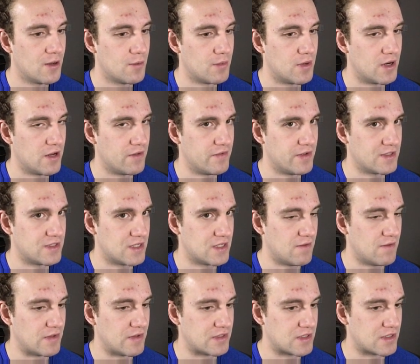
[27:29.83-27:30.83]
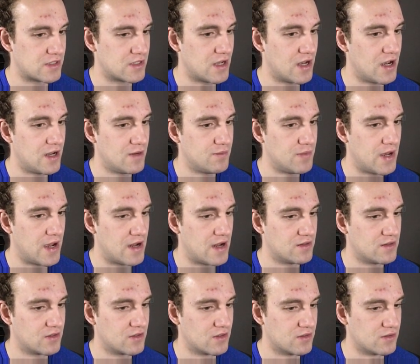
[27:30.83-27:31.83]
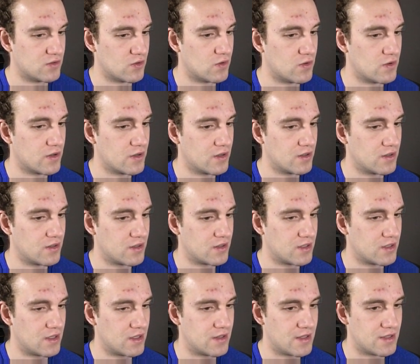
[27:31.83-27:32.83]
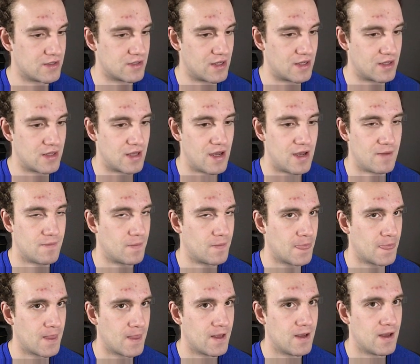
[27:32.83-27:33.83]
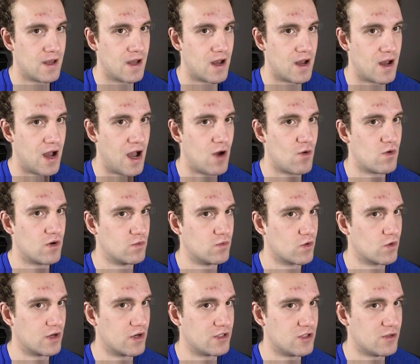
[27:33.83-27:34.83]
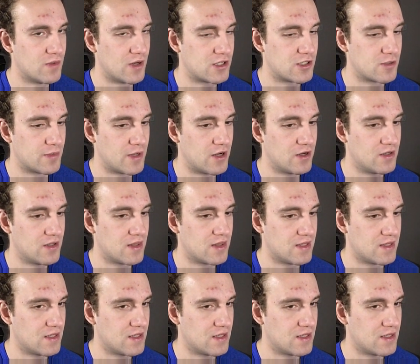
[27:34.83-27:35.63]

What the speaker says: But if it's a side panel or a door, things like that, I wouldn't worry too much about it.